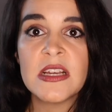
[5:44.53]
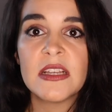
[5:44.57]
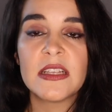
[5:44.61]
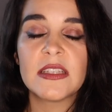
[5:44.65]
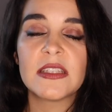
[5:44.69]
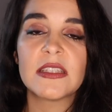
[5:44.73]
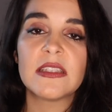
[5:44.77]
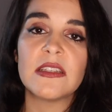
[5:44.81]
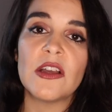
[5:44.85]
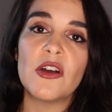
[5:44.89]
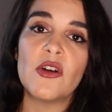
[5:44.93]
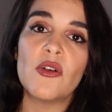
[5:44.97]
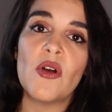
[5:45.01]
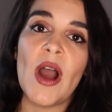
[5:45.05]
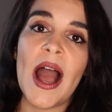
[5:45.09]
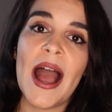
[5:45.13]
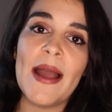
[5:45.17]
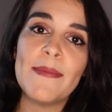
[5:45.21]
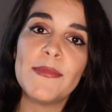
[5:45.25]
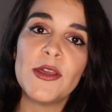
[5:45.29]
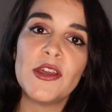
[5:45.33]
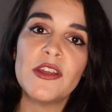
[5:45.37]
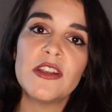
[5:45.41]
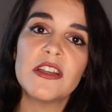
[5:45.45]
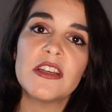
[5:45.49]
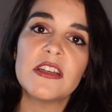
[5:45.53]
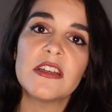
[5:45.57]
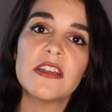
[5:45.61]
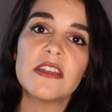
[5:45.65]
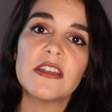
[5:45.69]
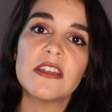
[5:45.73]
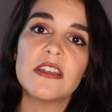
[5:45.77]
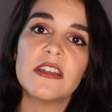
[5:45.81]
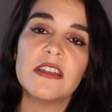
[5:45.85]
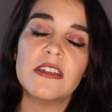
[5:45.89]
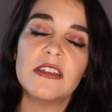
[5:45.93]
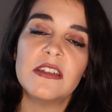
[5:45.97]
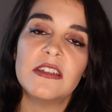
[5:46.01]
So I'm
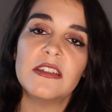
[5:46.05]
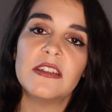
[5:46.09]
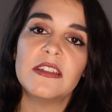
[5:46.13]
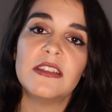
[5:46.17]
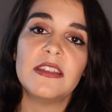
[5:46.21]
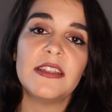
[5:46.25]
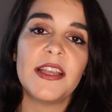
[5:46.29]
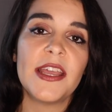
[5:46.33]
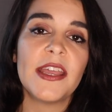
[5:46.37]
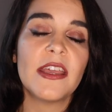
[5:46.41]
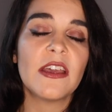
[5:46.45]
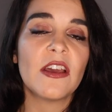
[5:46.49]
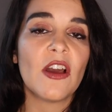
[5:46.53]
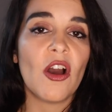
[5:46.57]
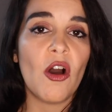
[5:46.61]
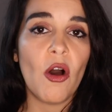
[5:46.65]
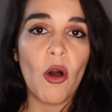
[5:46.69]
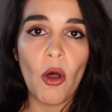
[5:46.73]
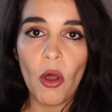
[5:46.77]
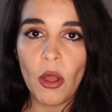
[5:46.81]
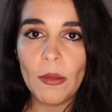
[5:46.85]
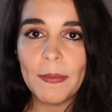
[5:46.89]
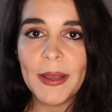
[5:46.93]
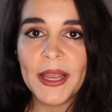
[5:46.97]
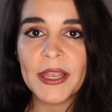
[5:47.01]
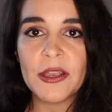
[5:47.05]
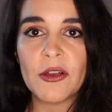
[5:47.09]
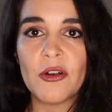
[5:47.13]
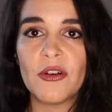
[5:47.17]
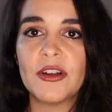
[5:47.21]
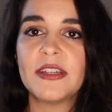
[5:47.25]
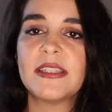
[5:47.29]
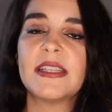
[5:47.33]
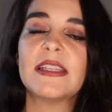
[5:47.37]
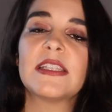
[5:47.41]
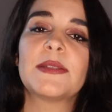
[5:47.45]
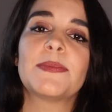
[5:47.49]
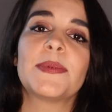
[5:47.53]
gonna uh, link all my
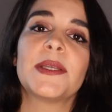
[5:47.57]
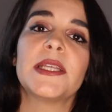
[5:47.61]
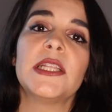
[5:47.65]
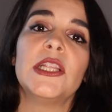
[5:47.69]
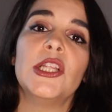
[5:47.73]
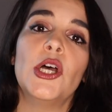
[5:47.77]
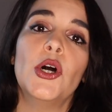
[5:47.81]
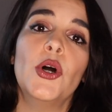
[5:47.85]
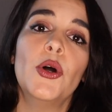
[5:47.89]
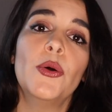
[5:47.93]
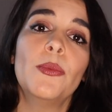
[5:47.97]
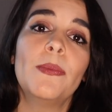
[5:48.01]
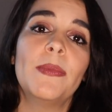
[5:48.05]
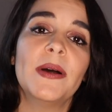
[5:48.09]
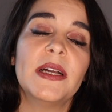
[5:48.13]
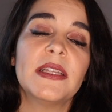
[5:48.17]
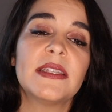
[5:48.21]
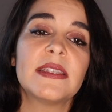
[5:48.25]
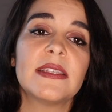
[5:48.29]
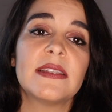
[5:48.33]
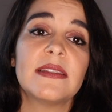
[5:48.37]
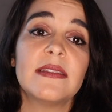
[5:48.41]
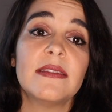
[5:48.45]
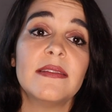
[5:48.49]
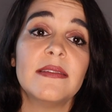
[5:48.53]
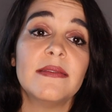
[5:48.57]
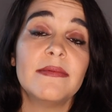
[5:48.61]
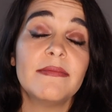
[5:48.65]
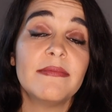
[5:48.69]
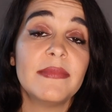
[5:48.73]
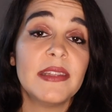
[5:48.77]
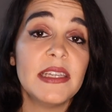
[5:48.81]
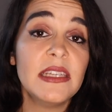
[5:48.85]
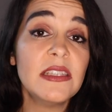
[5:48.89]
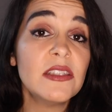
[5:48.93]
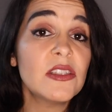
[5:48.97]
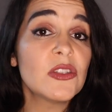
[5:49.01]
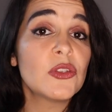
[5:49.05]
courses below, but
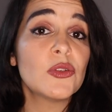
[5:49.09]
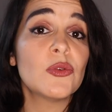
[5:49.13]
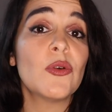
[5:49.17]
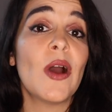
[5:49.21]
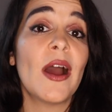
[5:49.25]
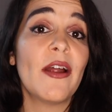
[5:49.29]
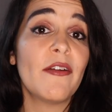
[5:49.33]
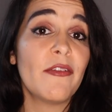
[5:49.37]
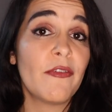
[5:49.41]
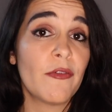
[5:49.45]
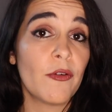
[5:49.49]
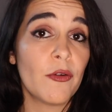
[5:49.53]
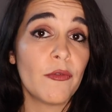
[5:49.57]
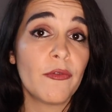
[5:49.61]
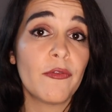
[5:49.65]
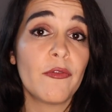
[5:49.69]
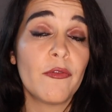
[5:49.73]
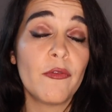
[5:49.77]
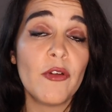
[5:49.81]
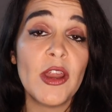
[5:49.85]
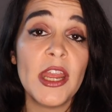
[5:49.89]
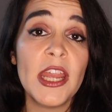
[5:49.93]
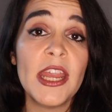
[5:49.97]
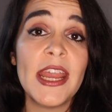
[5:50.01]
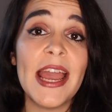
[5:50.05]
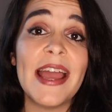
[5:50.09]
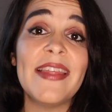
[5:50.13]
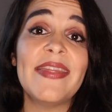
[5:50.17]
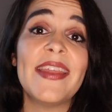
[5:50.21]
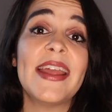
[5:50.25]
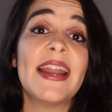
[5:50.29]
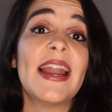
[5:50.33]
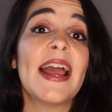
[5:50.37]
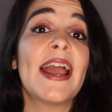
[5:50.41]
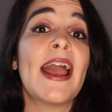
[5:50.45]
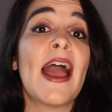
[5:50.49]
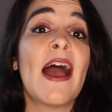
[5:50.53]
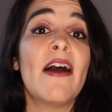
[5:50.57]
these two are for free and
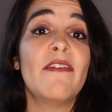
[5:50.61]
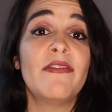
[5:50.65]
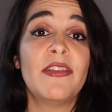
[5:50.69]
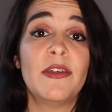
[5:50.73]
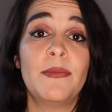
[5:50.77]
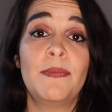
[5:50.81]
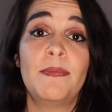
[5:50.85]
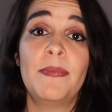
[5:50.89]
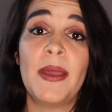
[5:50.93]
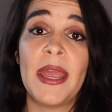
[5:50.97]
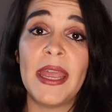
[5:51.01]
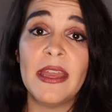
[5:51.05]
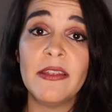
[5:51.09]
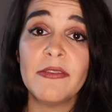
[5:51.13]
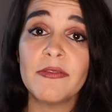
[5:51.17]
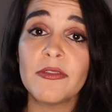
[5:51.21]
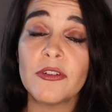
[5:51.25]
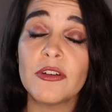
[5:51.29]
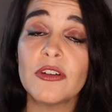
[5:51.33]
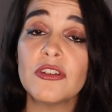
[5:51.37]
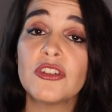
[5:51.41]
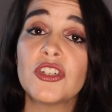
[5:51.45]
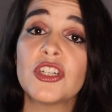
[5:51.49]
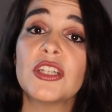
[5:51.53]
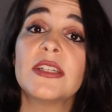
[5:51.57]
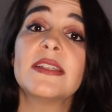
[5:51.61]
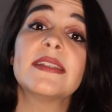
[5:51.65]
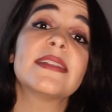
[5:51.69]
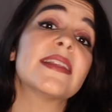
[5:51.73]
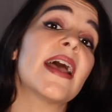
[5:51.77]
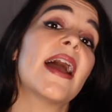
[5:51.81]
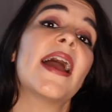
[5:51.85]
then I have the paid versions.